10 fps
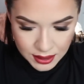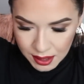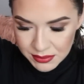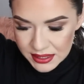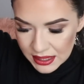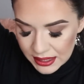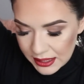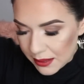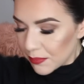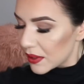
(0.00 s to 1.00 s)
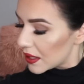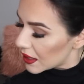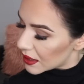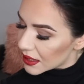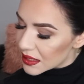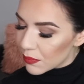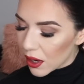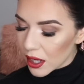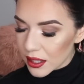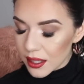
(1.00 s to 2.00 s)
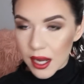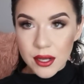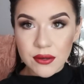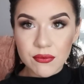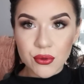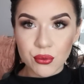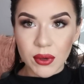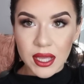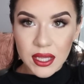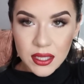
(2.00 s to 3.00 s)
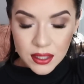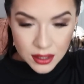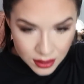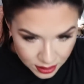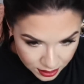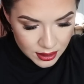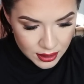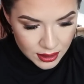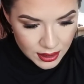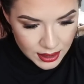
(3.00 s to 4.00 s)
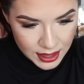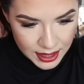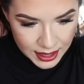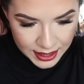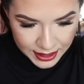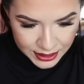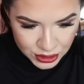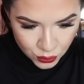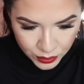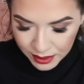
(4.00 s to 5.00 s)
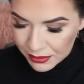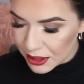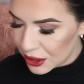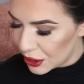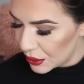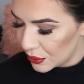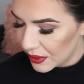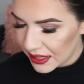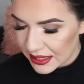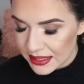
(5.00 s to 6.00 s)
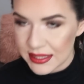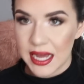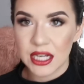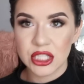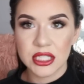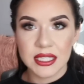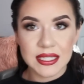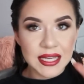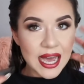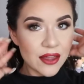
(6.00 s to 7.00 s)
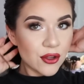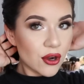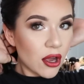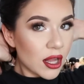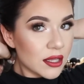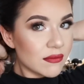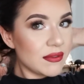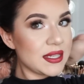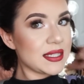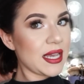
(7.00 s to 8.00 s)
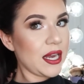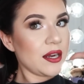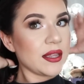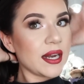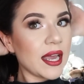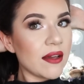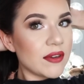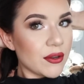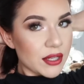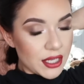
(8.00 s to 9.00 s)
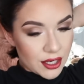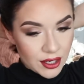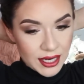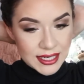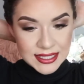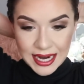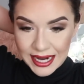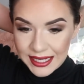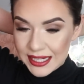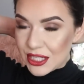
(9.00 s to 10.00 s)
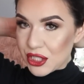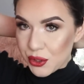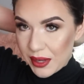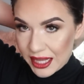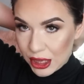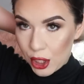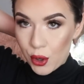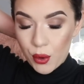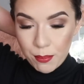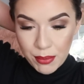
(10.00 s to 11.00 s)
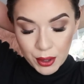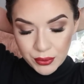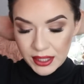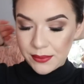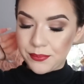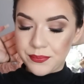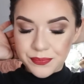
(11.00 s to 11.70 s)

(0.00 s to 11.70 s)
I'm just going to clip this part out of the way. And what I'm going to do is actually gather all of this hair that I have down here and tie it into a low pony.